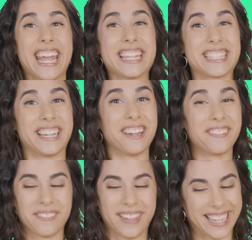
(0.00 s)
It's a card
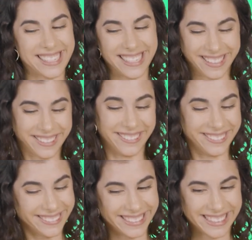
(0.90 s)
for my cousin
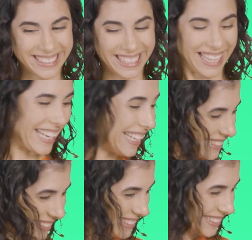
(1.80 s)
Nicole. Do you like it?